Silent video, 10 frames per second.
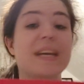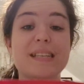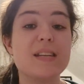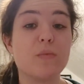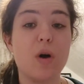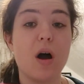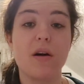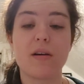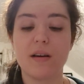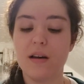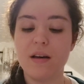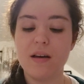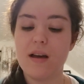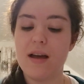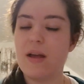it didn't work.
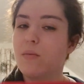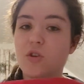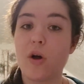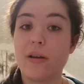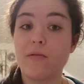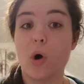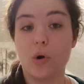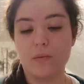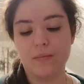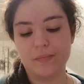It was going wrong.